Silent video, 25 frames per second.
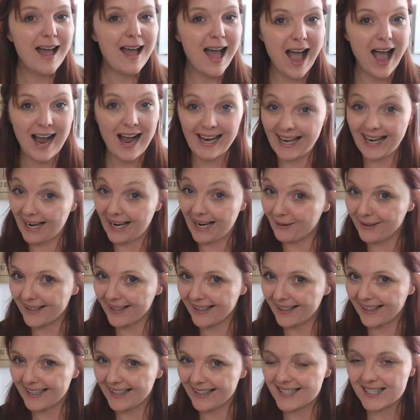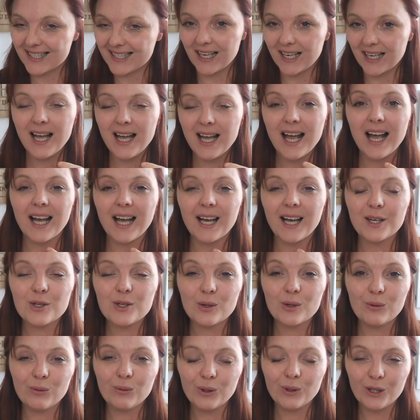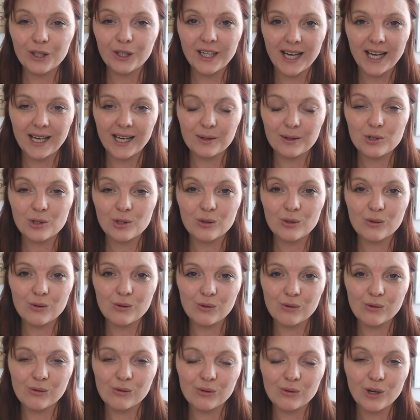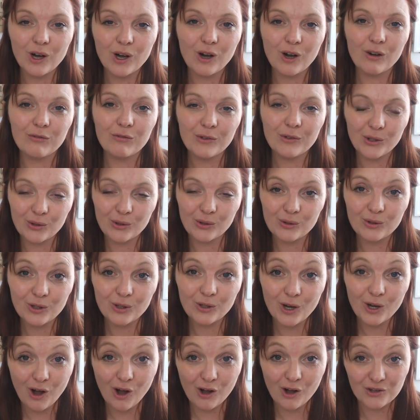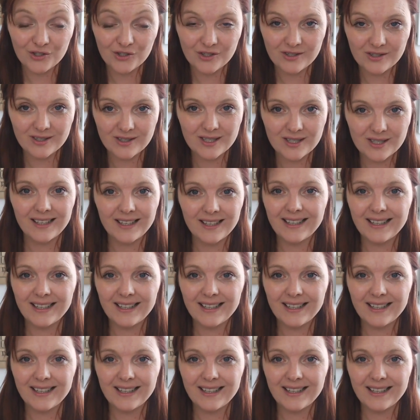a calculator, and work out all of your costs.